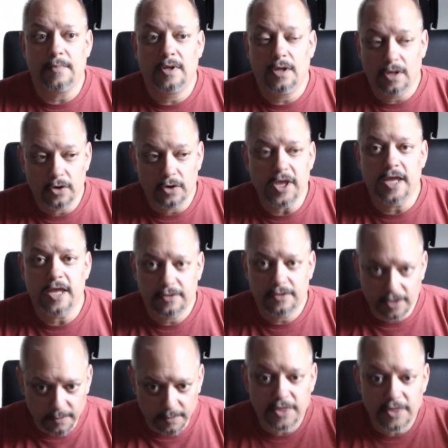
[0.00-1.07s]
Okay, give
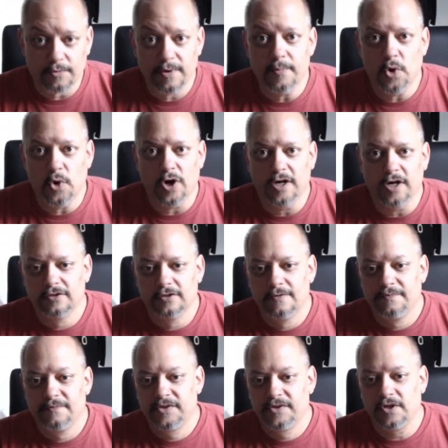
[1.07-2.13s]
me 3 more.
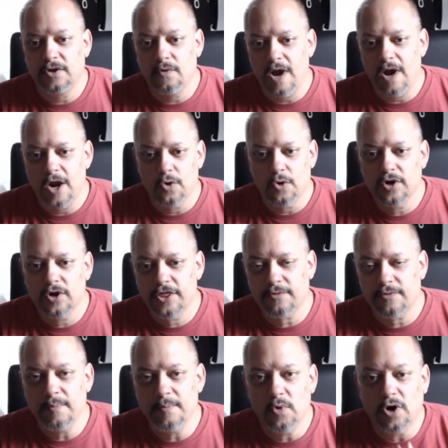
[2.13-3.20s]
So I ordered 3
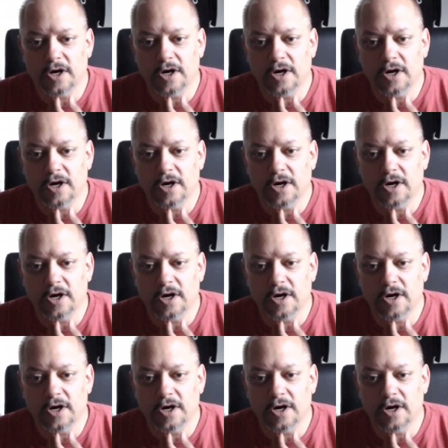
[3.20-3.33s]
more.